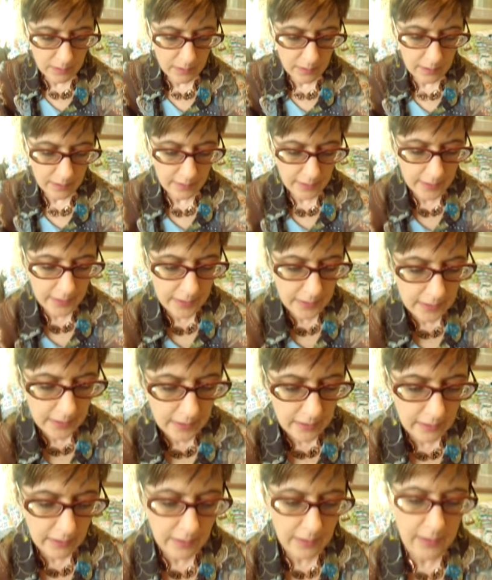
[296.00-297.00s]
Then I
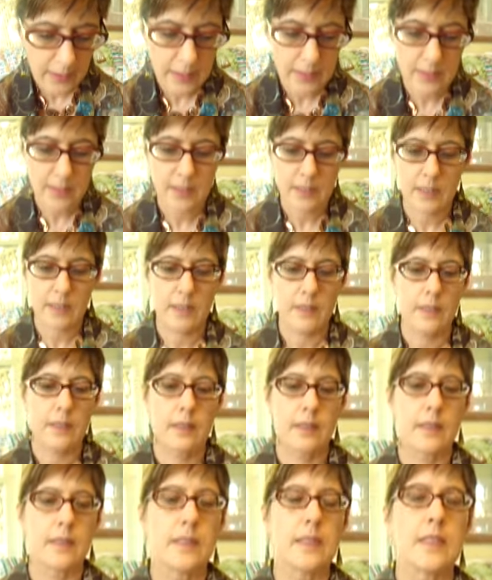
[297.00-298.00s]
got
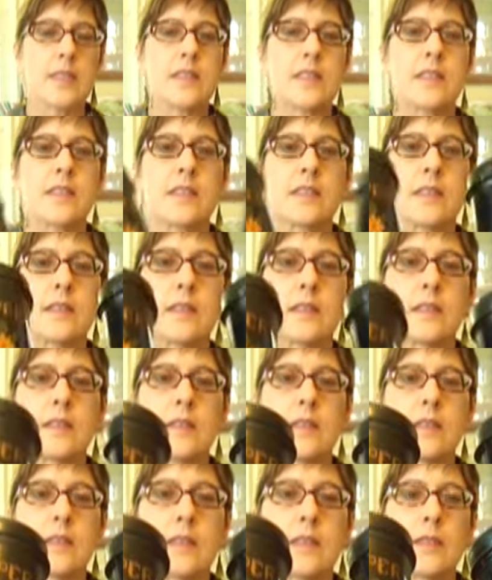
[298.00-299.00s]
these
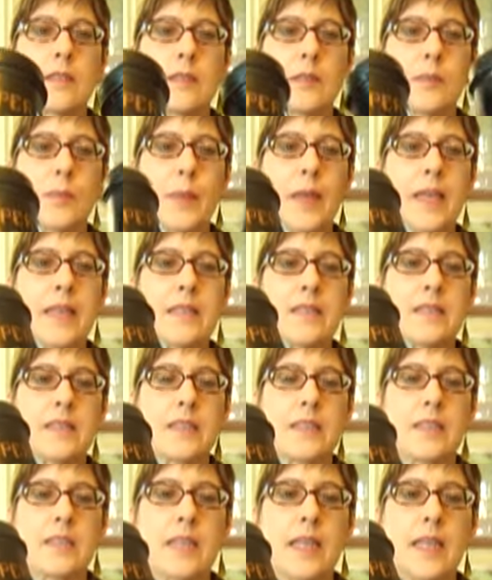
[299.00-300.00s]

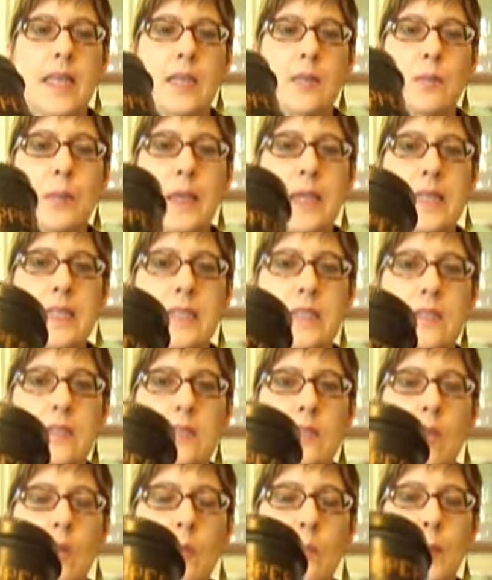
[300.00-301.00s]
painted, hand-painted
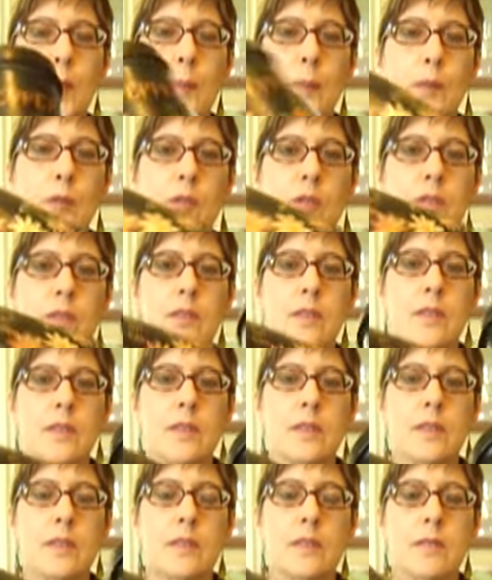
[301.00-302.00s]
salt and pepper
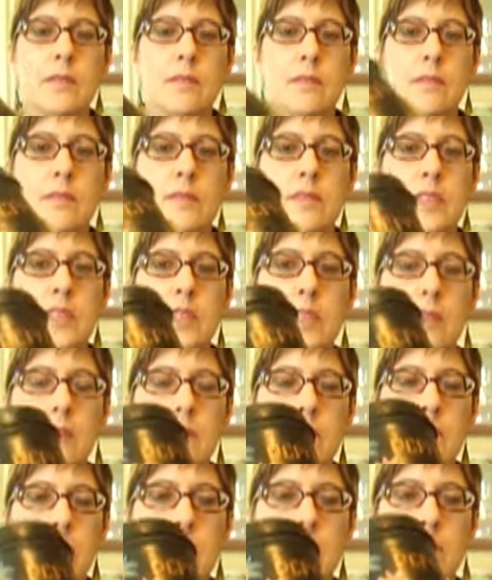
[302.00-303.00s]
tin
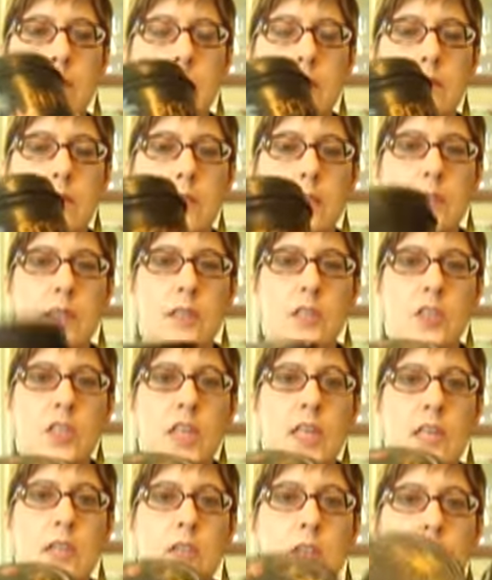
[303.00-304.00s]

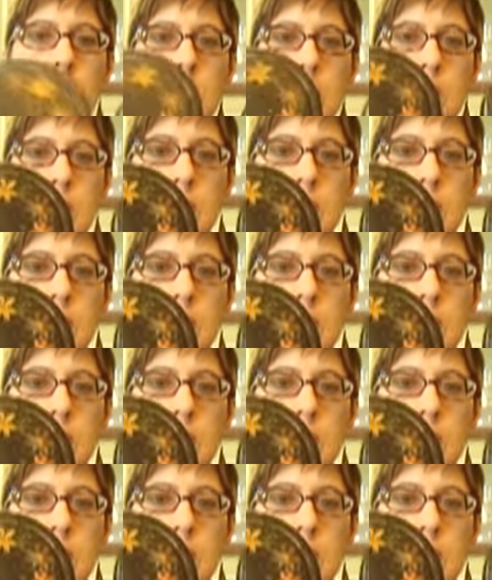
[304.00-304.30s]
shakers.